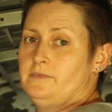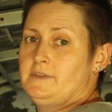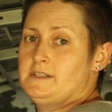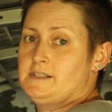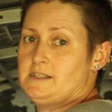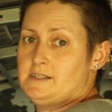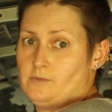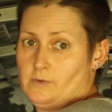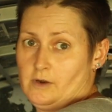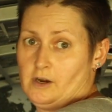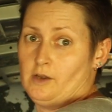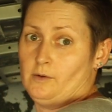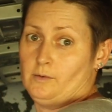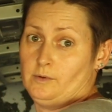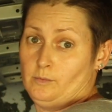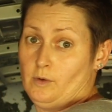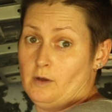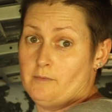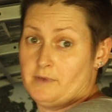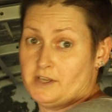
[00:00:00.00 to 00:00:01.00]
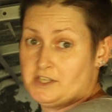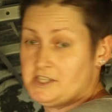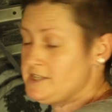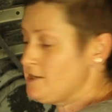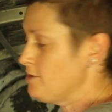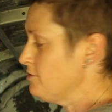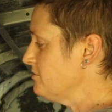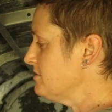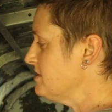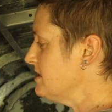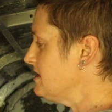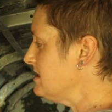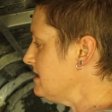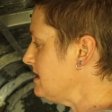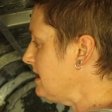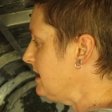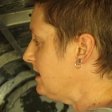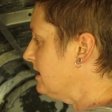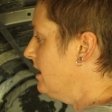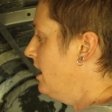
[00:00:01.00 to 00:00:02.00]
this is where I would want my shelf to
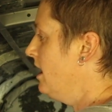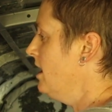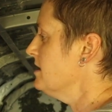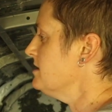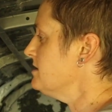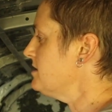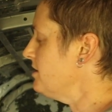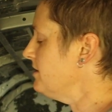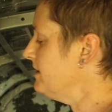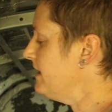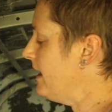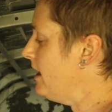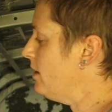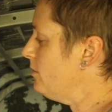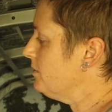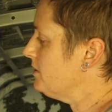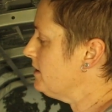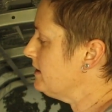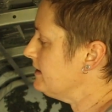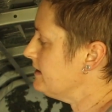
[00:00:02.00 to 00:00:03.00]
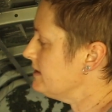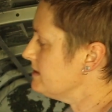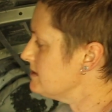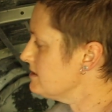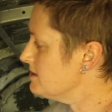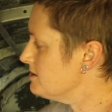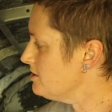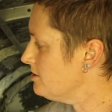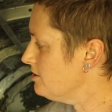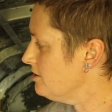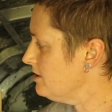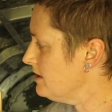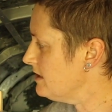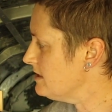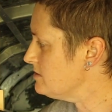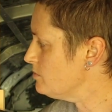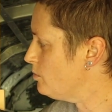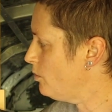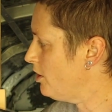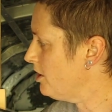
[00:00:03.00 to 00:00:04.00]
sit. So now what I need to do
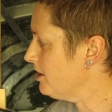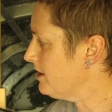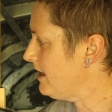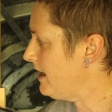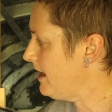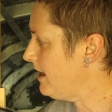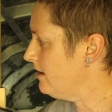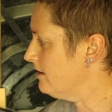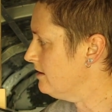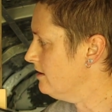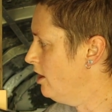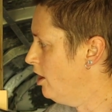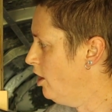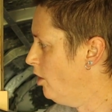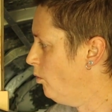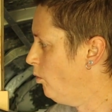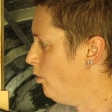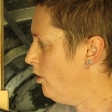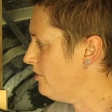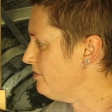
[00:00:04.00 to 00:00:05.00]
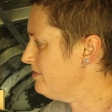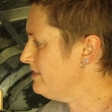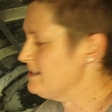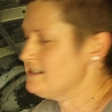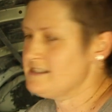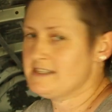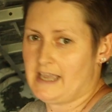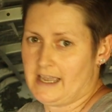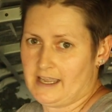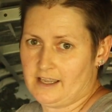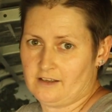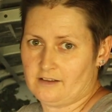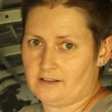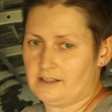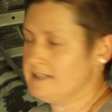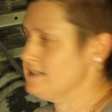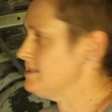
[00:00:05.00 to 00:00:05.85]
is work out what this angle